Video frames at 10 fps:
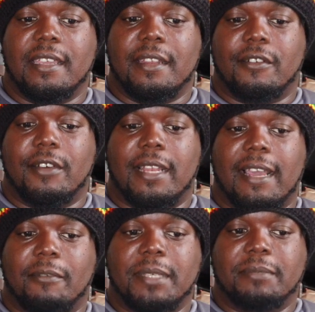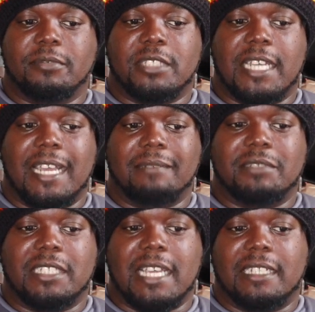and, allow people time
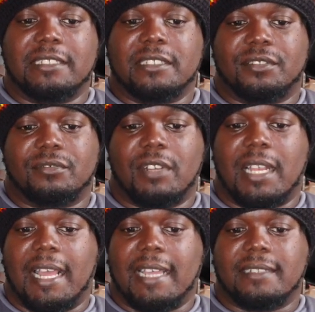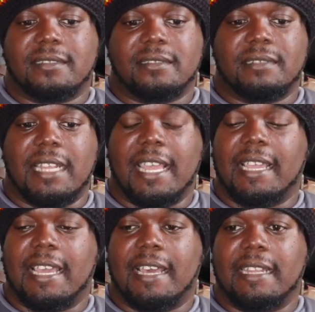to kind of just relax and
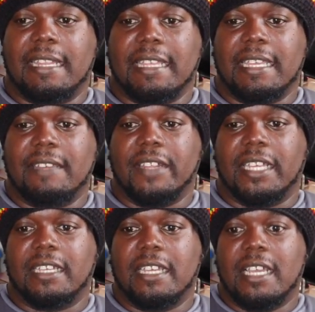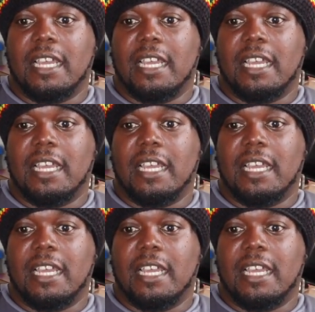hang out in the evening.